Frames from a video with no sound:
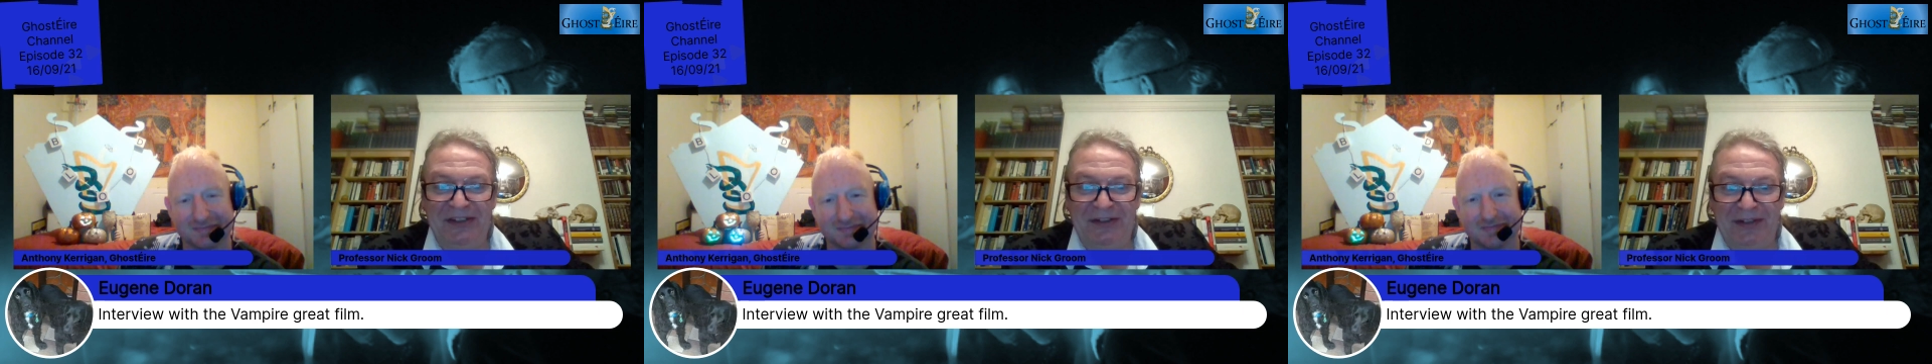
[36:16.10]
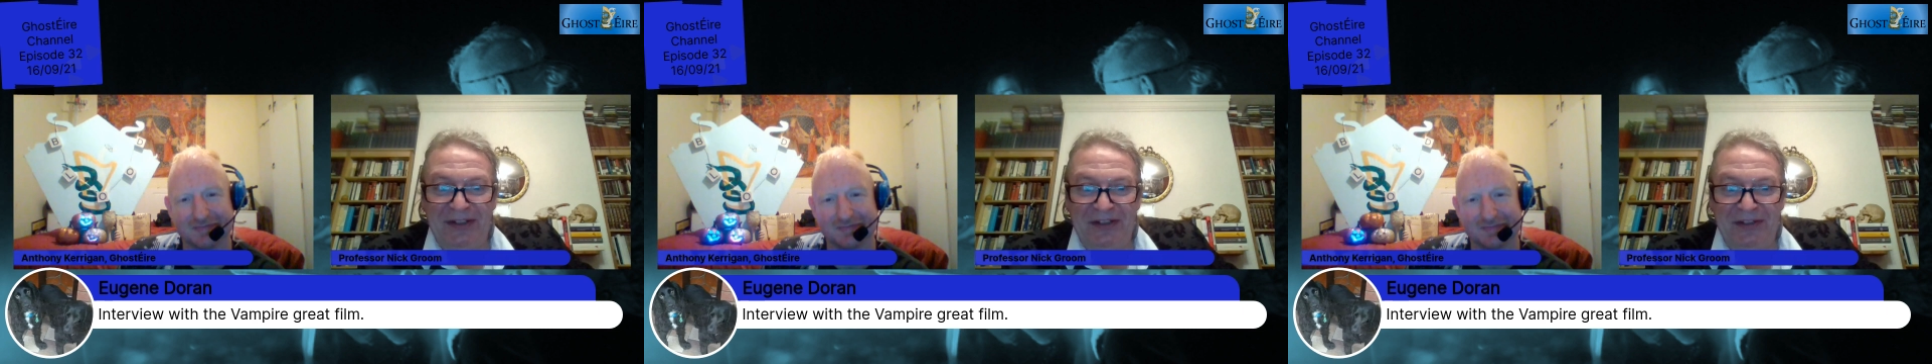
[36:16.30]

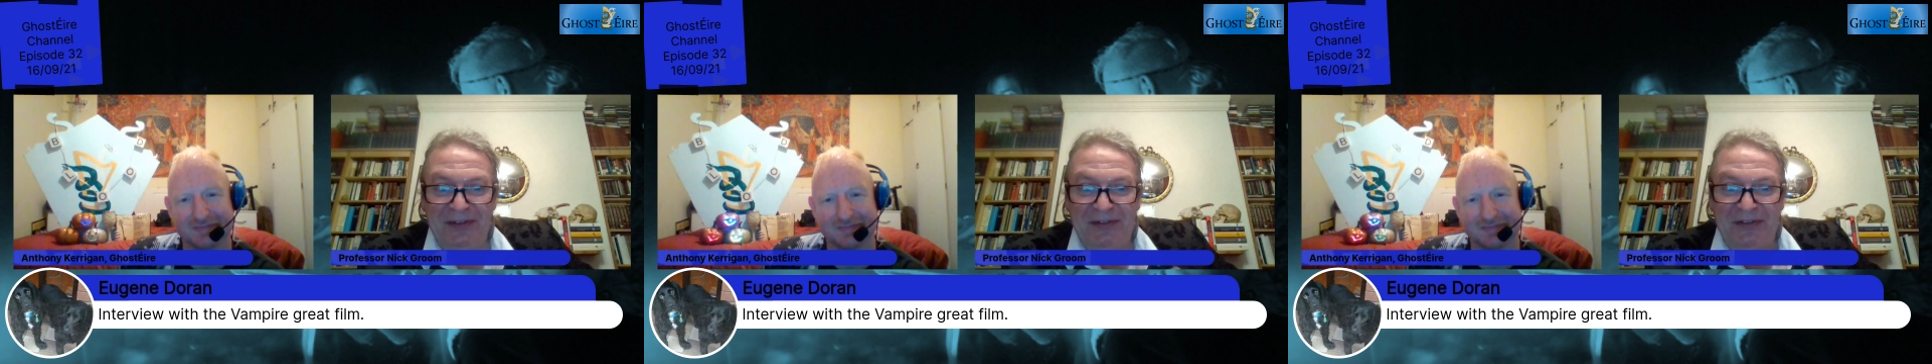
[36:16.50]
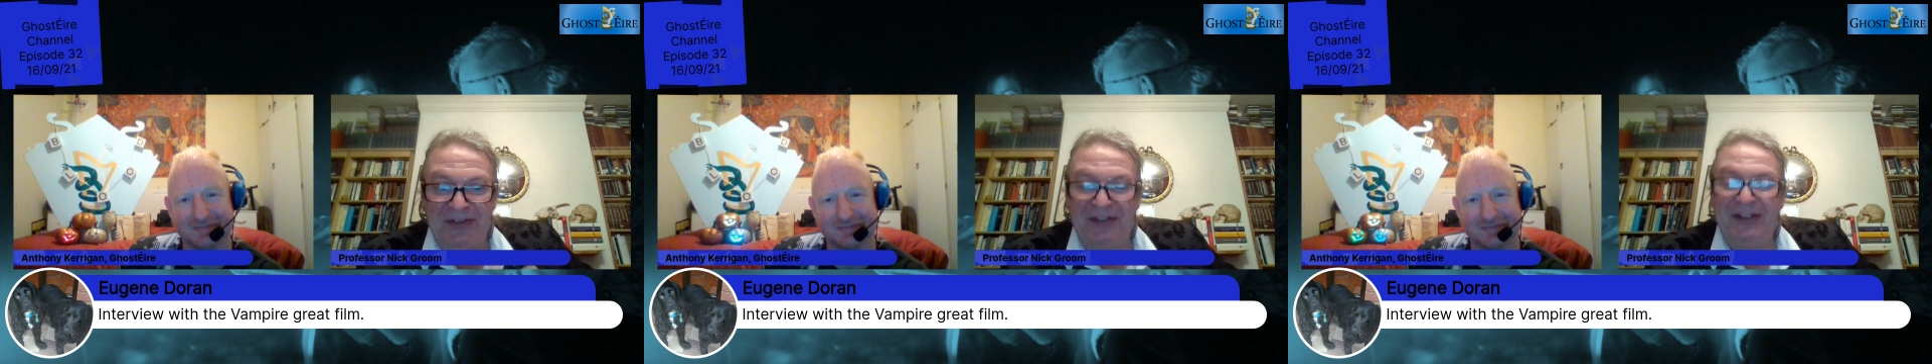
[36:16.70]
to sort of
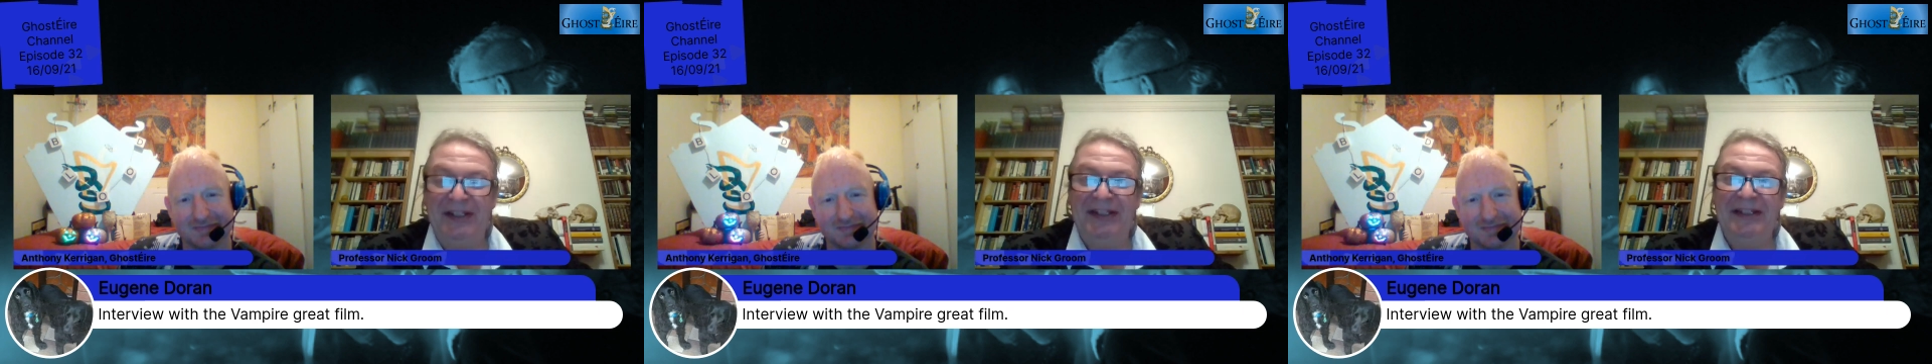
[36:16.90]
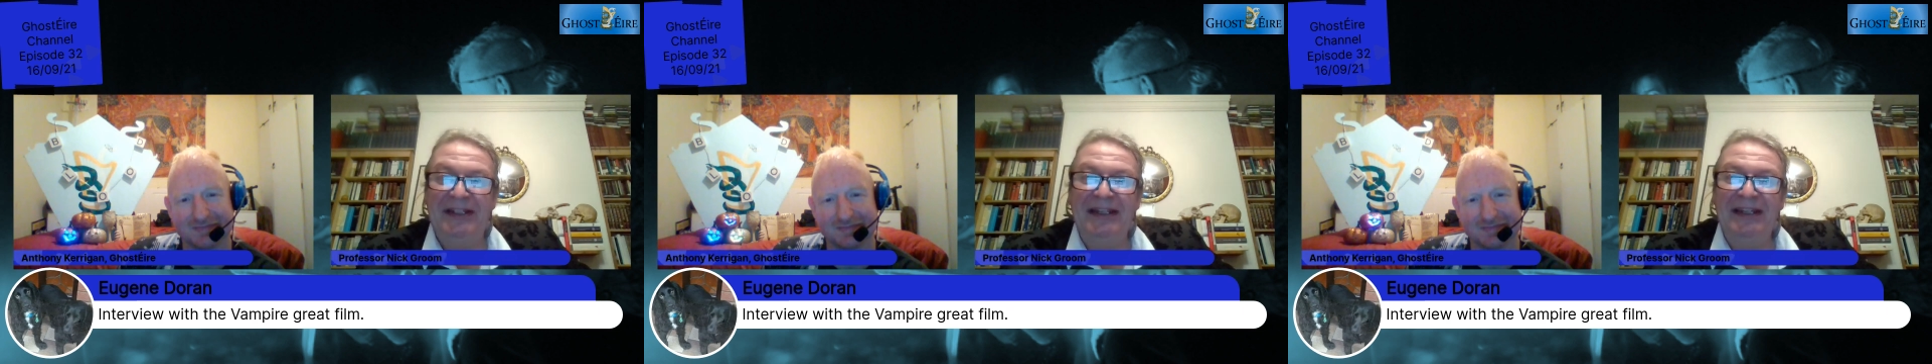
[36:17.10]
stay
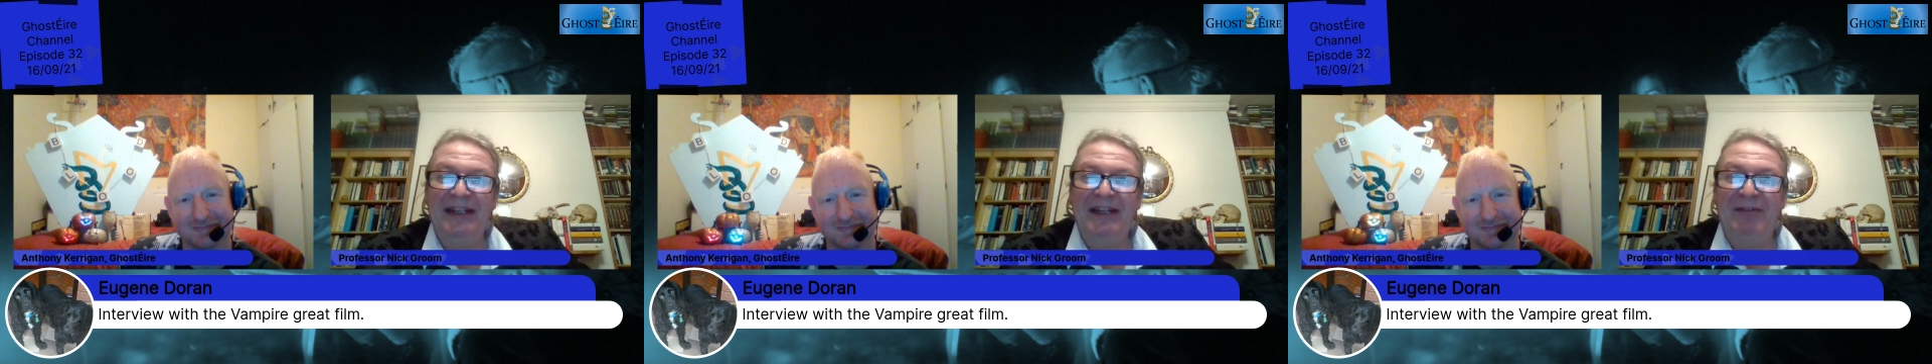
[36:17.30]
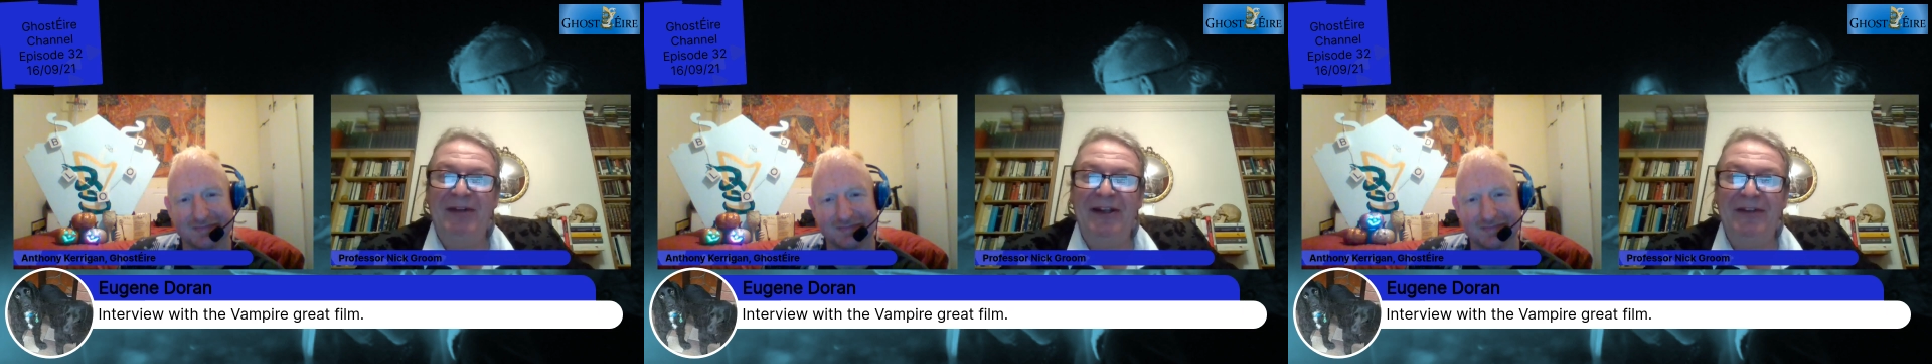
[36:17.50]

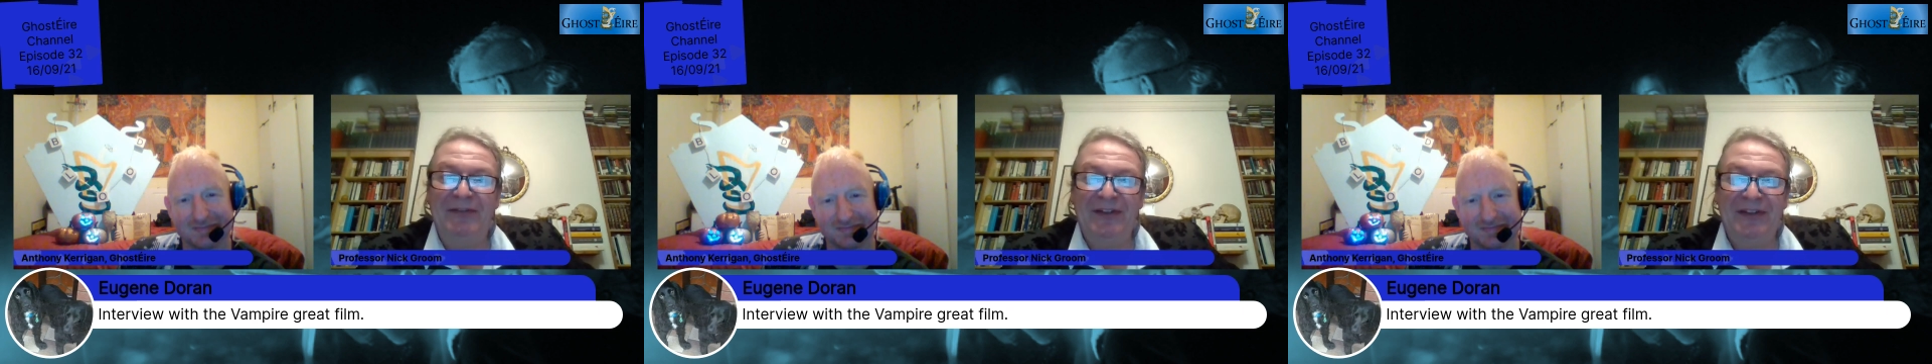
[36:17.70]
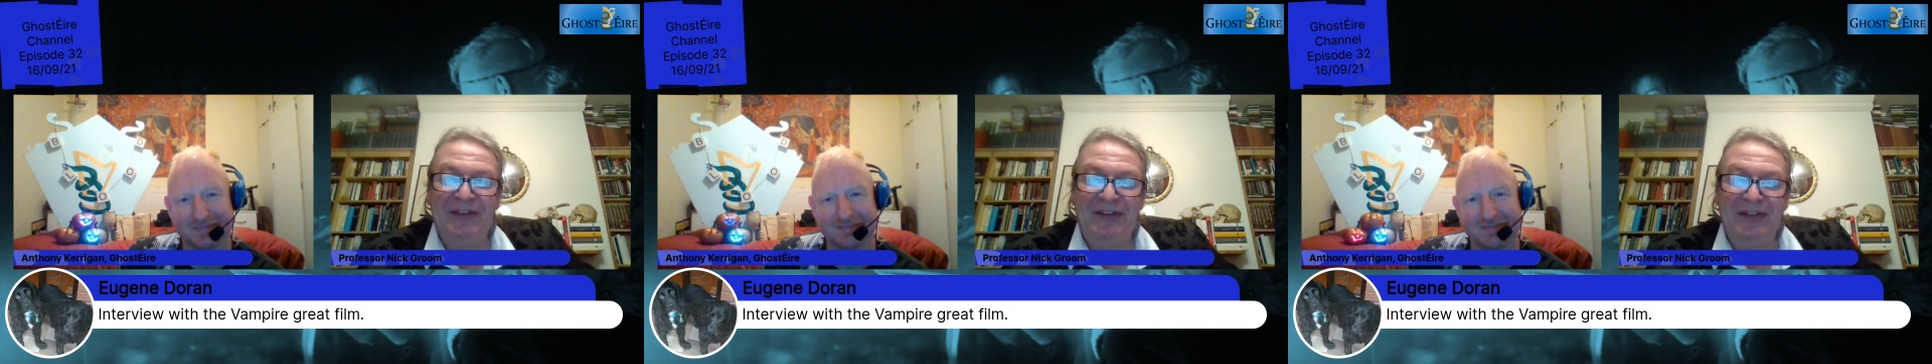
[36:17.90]

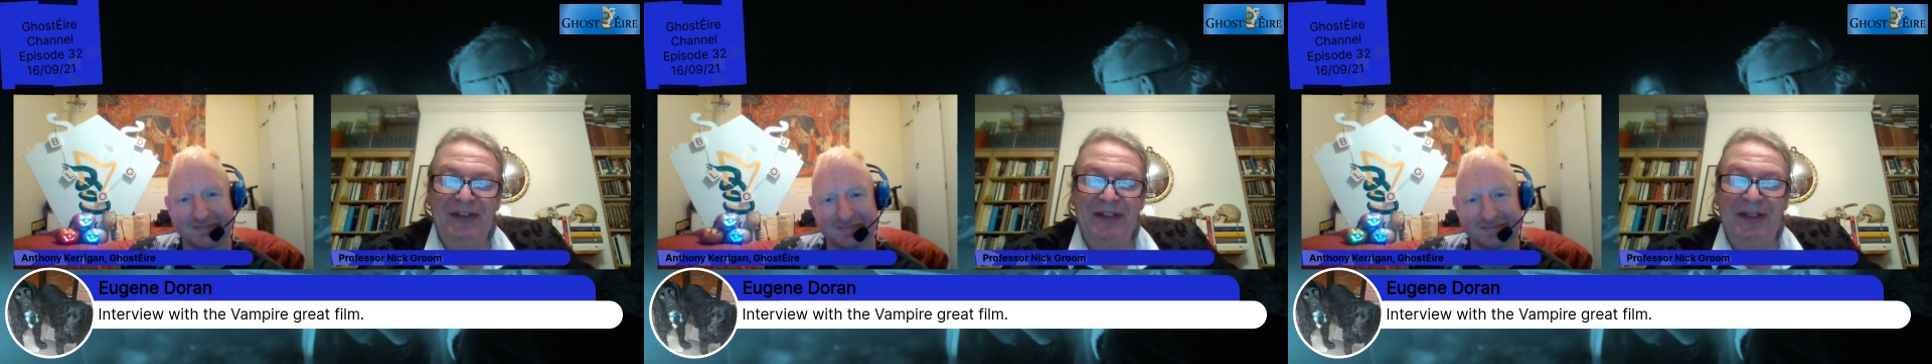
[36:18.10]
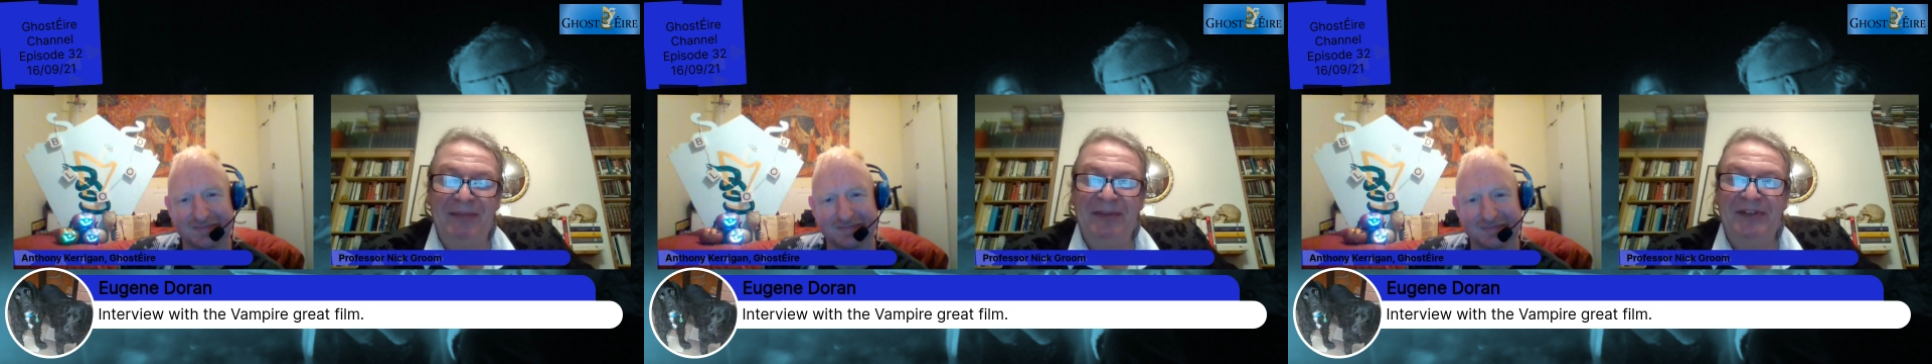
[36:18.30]
relevant
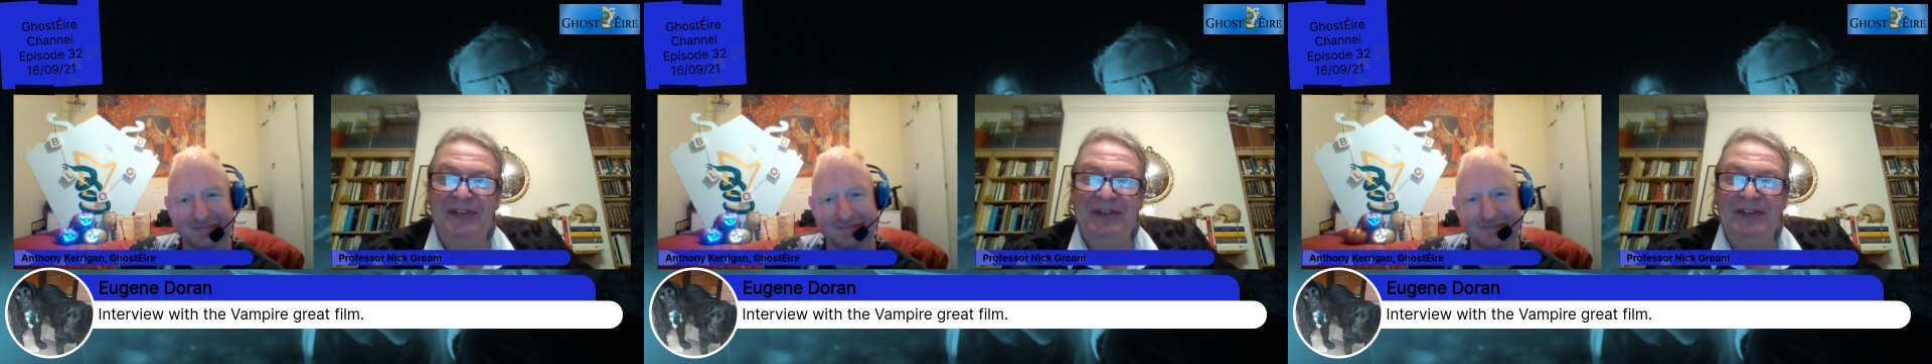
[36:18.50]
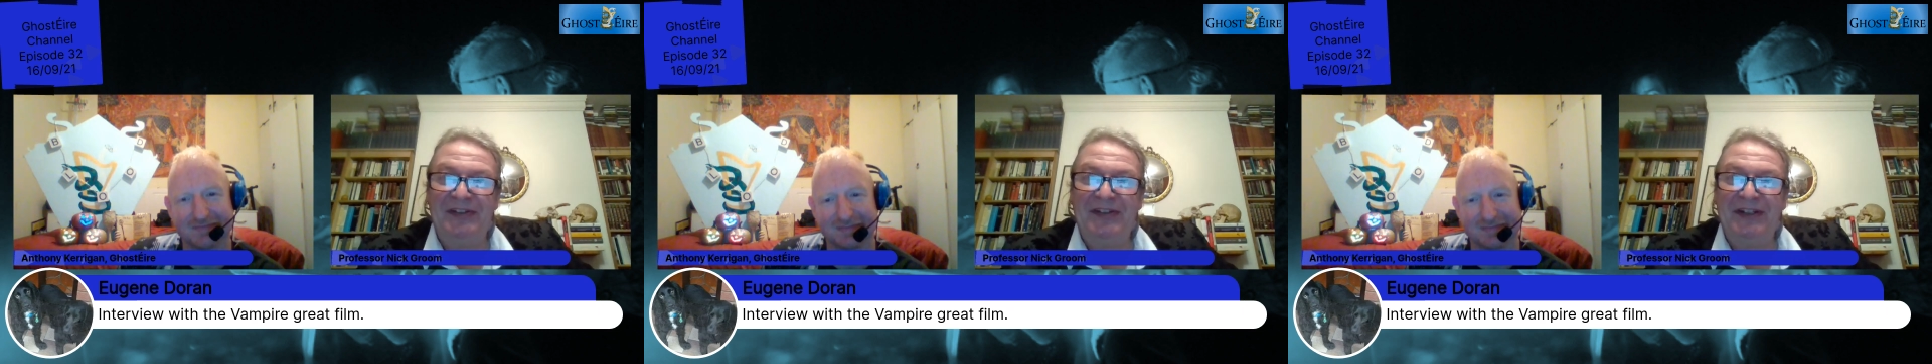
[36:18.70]
and
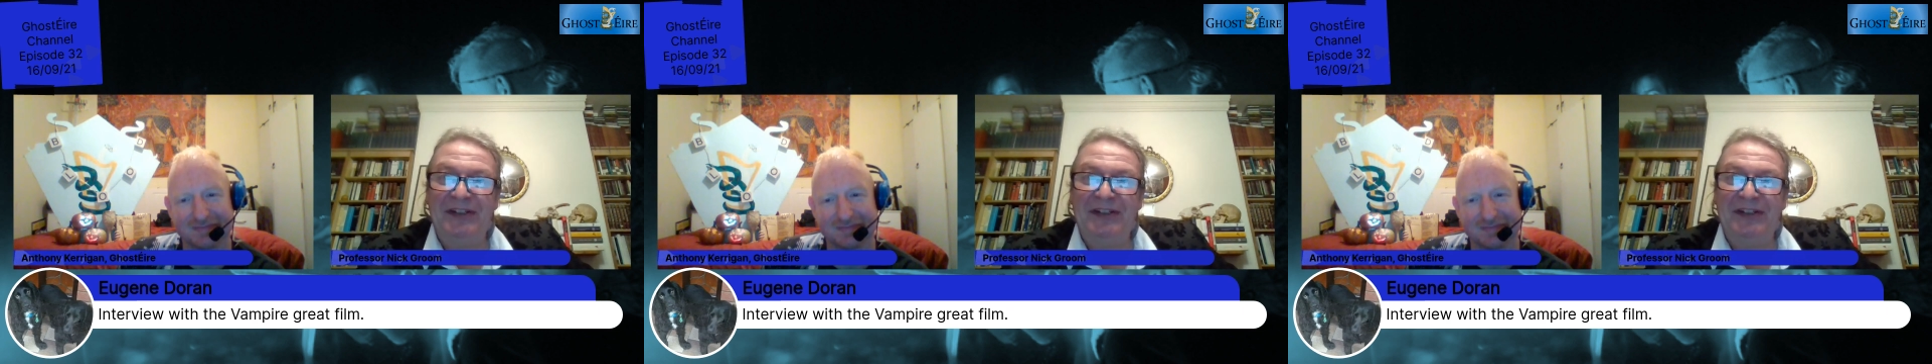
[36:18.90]
stay in the